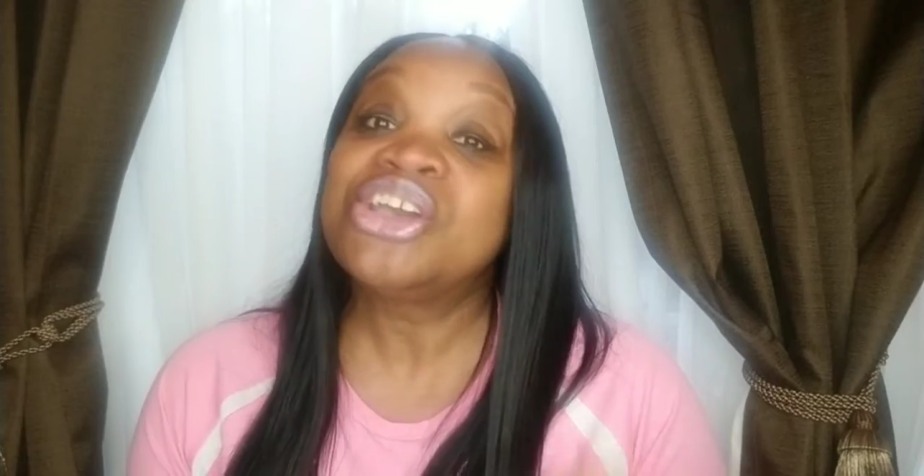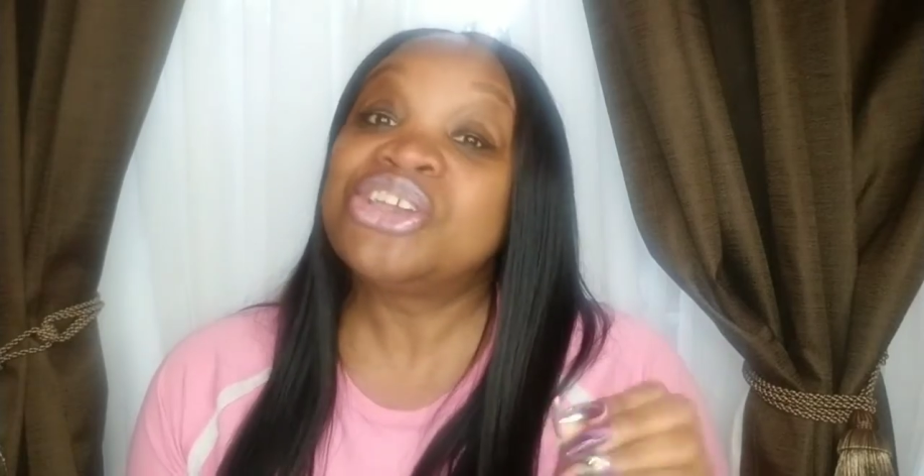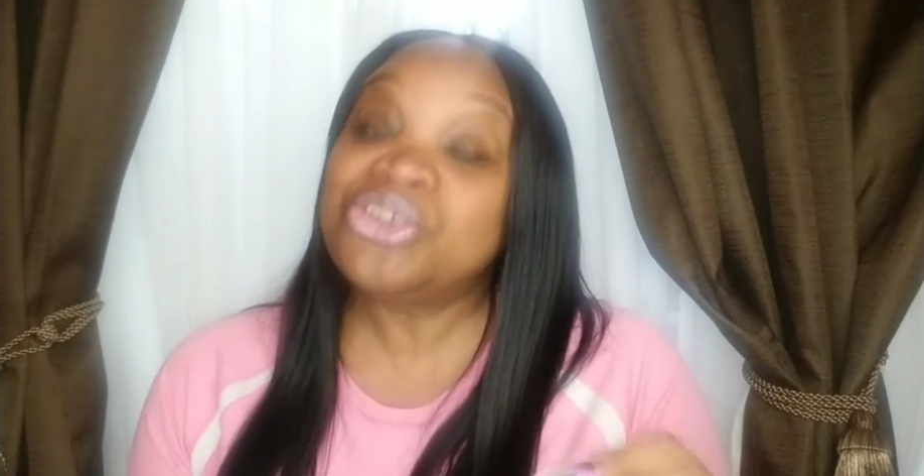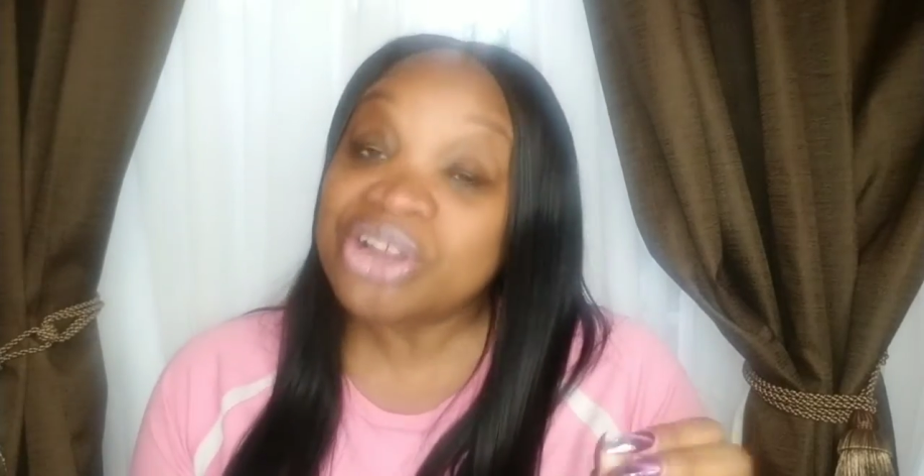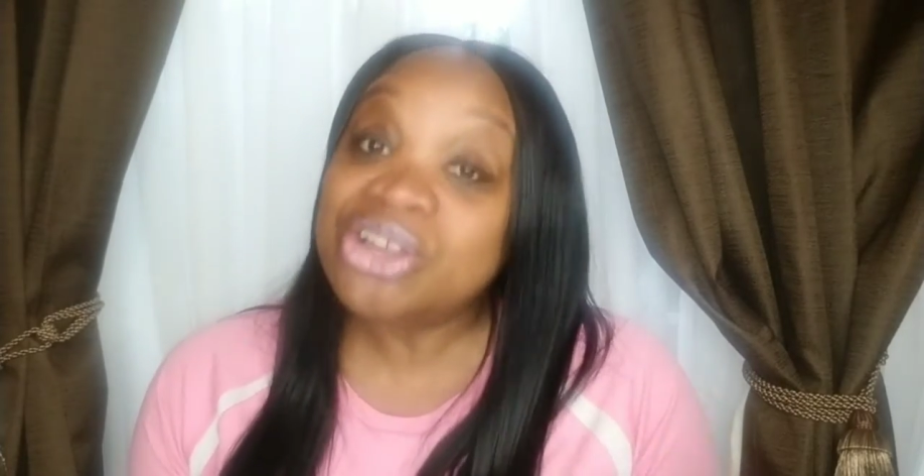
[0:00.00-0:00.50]

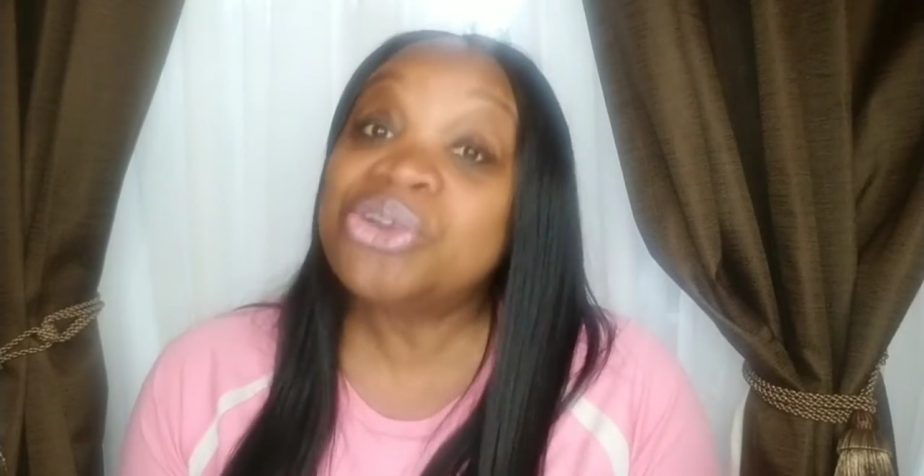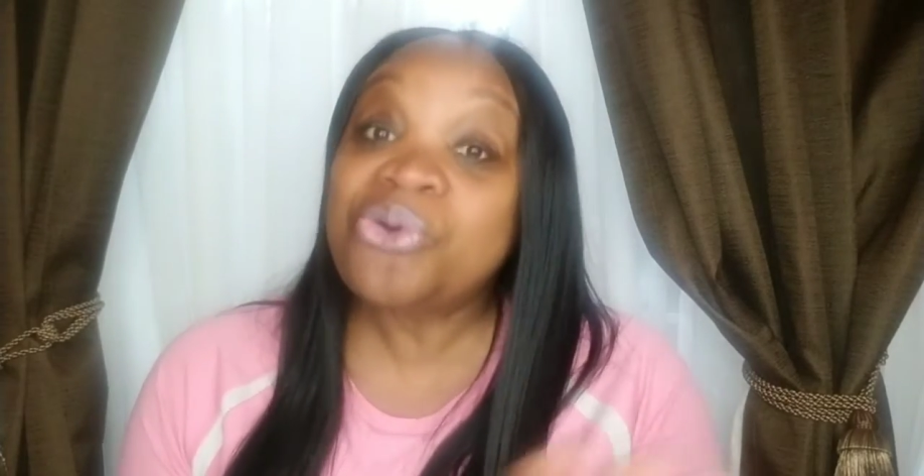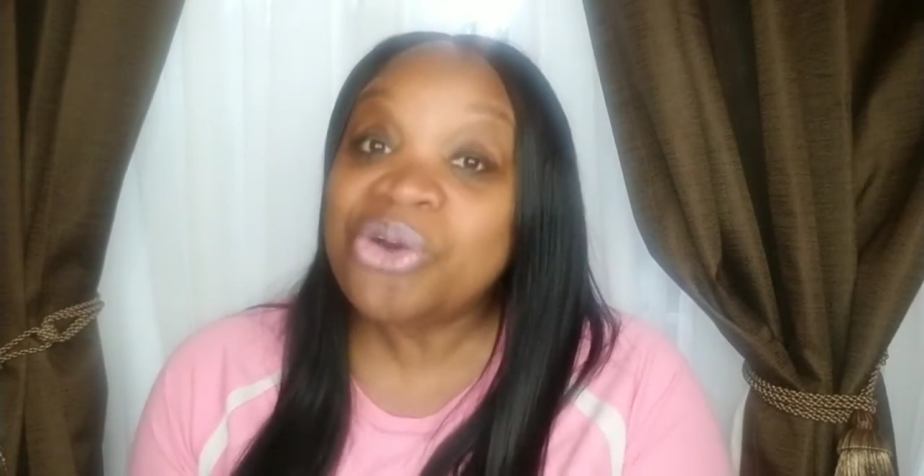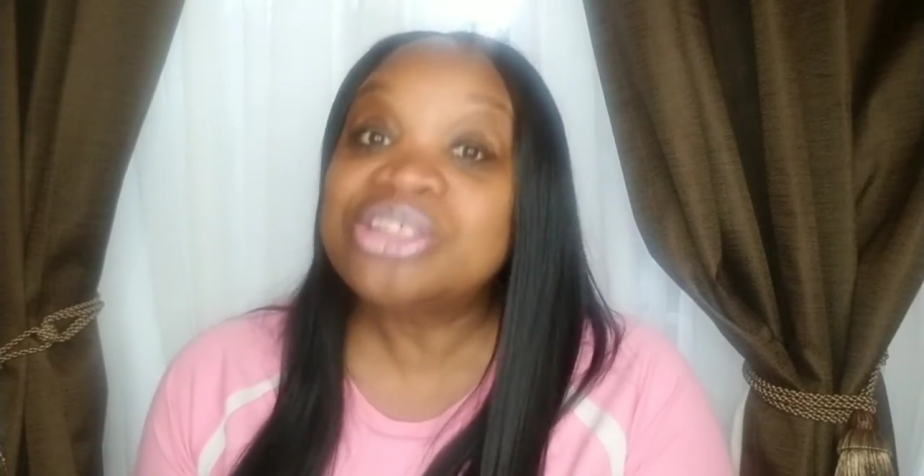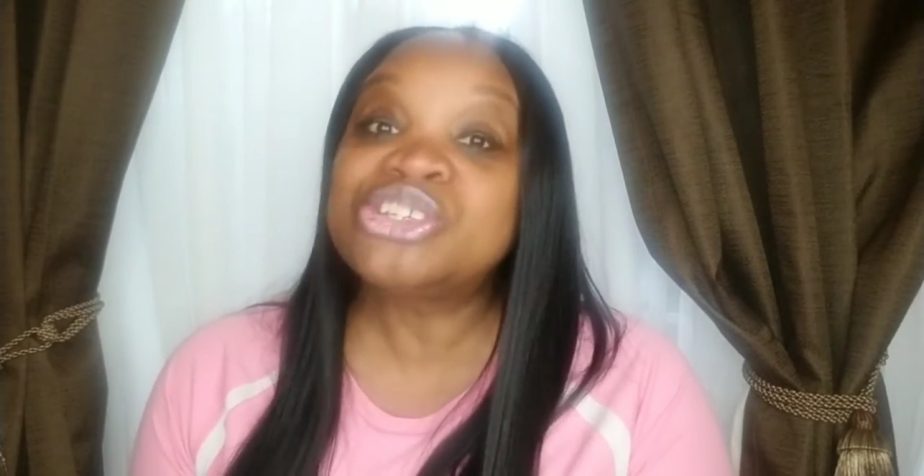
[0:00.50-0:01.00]
You're a little
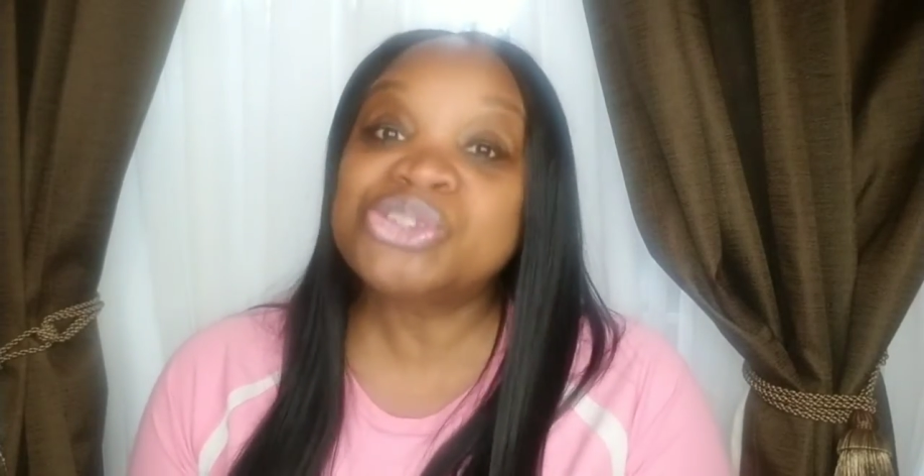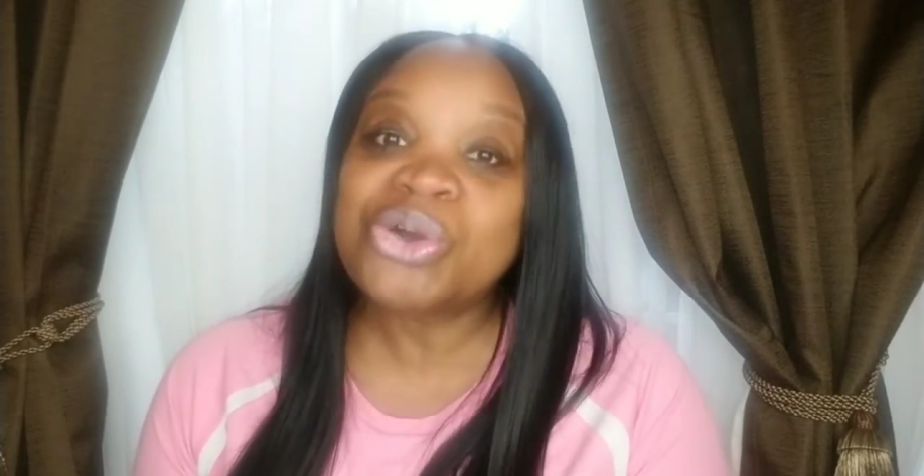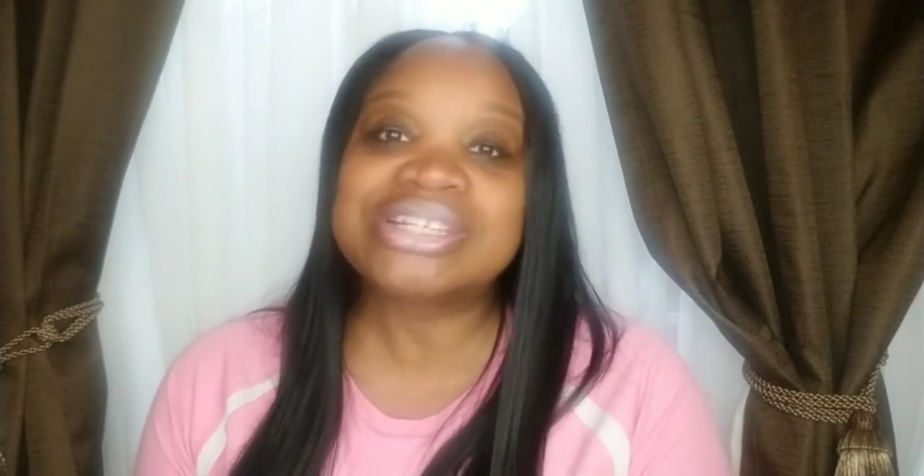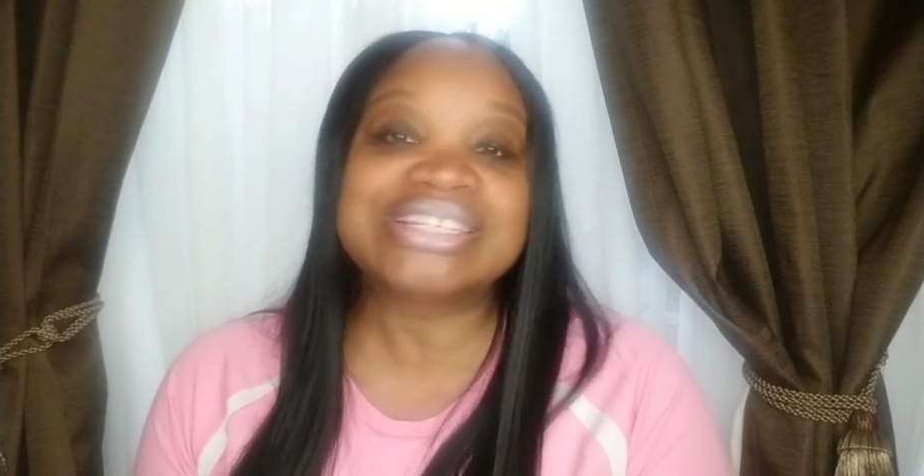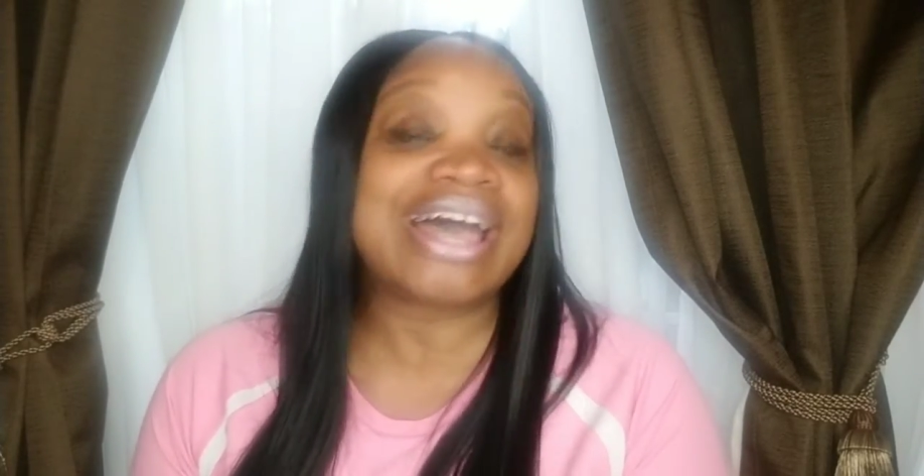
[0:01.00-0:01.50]
on the
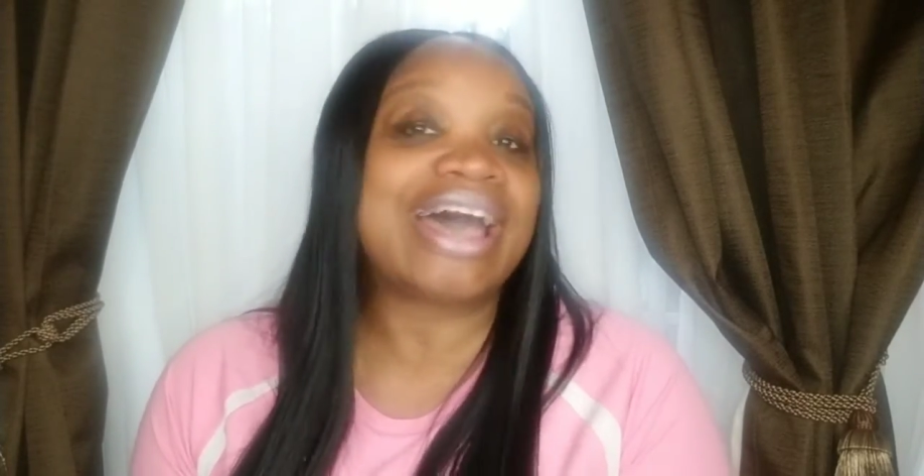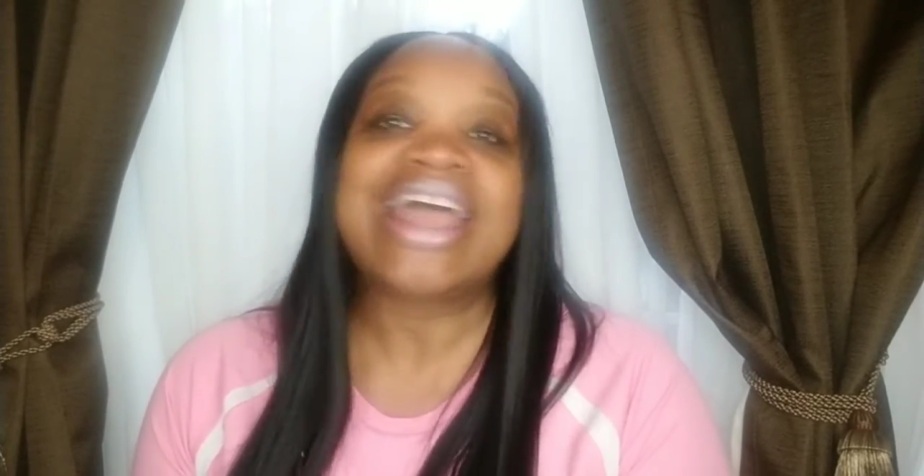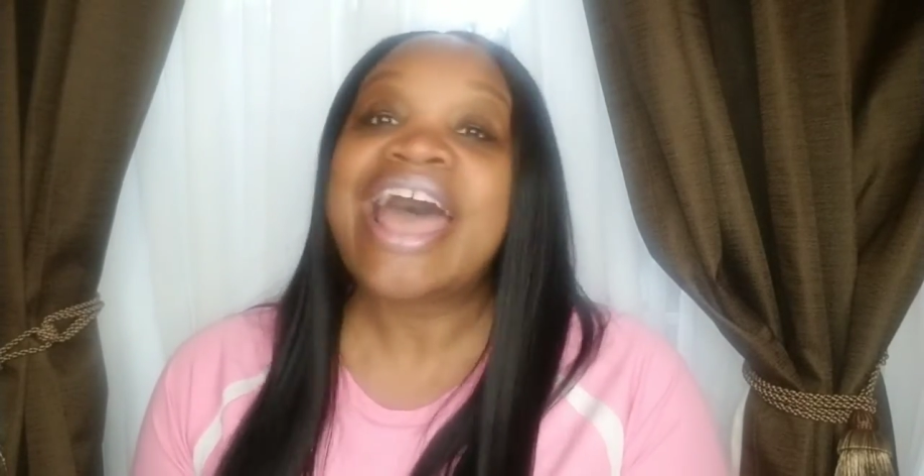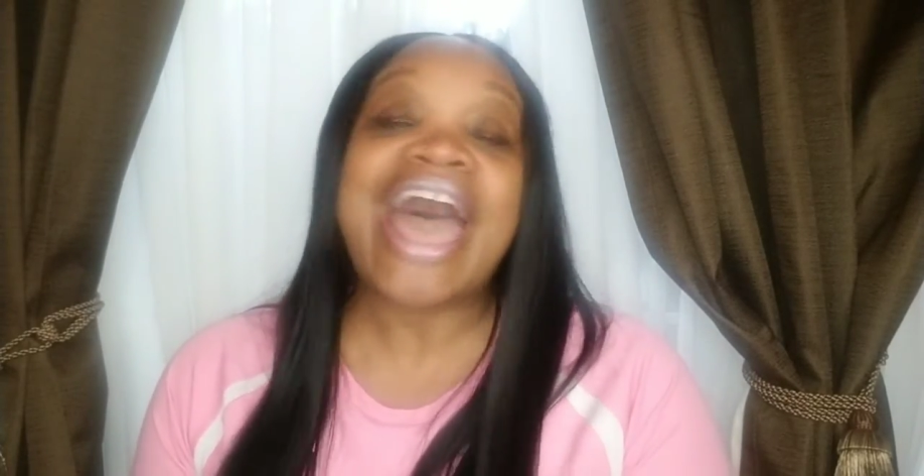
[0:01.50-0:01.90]
short side.